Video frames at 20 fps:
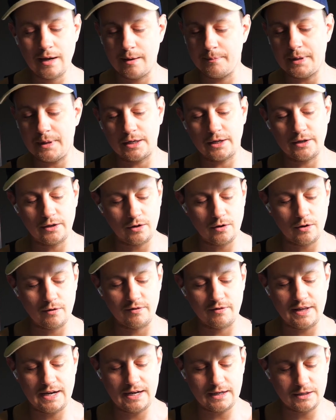I'm not going to go
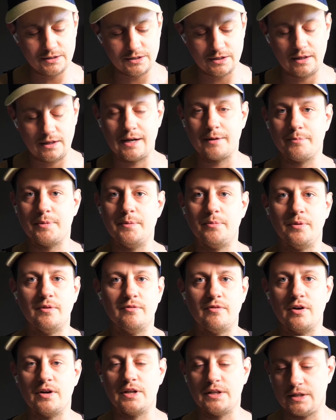over that because a lot of people
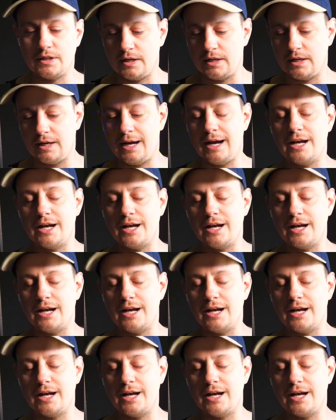have already done it.